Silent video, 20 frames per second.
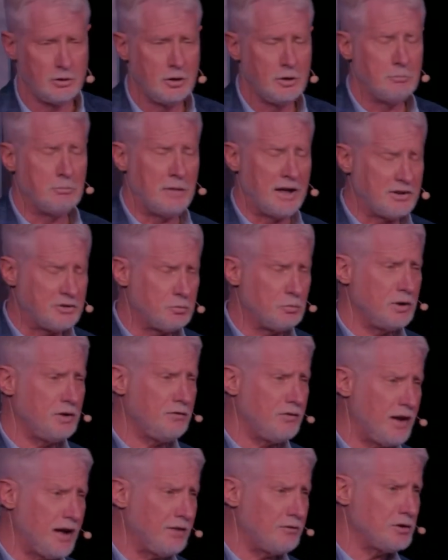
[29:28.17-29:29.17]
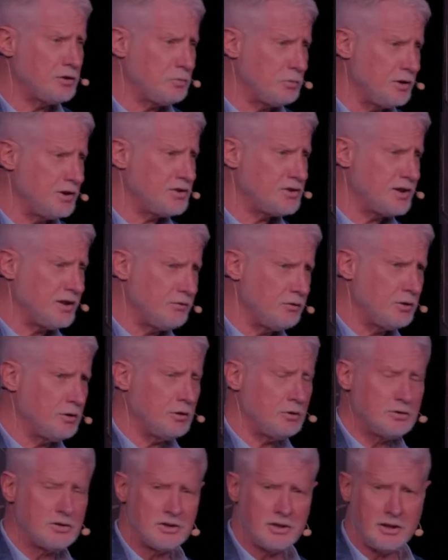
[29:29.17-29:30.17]
My 25 and 27 year
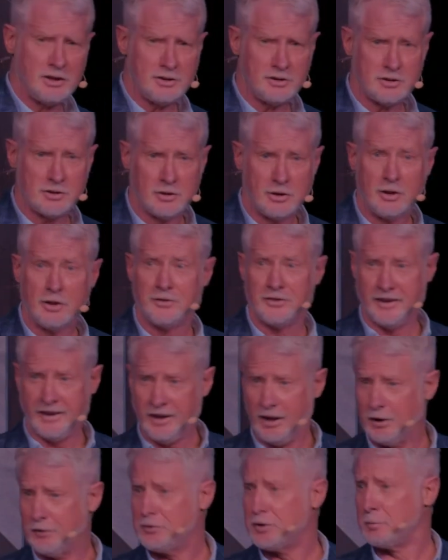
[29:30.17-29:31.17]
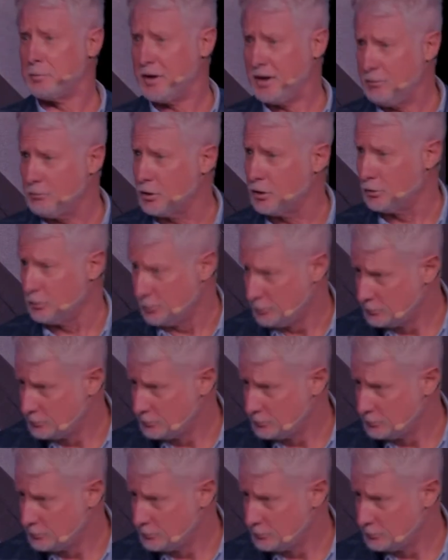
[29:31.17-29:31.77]
old sons, they off the payroll.